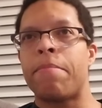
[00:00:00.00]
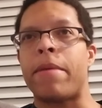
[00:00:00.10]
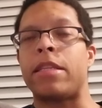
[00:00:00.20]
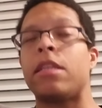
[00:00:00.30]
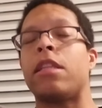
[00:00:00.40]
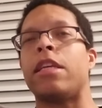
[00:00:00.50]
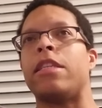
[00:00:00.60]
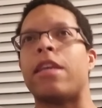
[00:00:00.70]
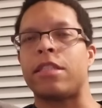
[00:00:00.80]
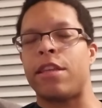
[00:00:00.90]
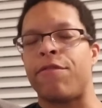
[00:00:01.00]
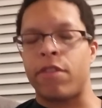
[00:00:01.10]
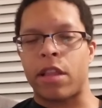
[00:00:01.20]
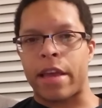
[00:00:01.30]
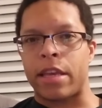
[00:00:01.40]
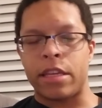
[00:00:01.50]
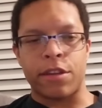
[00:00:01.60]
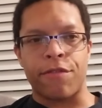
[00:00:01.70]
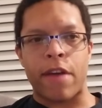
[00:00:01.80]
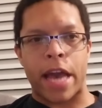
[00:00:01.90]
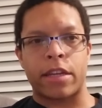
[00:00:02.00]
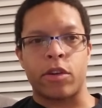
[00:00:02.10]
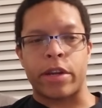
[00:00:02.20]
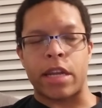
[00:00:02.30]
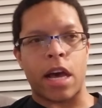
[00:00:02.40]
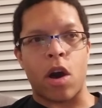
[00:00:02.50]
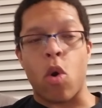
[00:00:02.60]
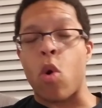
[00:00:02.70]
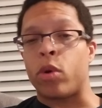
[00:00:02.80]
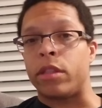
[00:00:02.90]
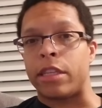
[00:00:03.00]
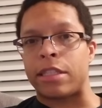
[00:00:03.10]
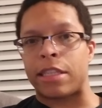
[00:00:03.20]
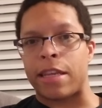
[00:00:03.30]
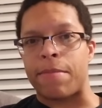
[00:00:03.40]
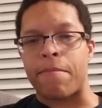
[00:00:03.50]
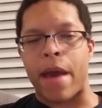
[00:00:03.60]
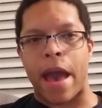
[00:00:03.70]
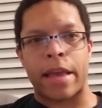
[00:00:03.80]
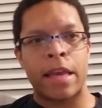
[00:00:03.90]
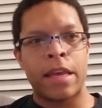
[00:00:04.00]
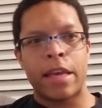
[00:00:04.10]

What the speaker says: basically, does he feel like he's a factor in holding this team back?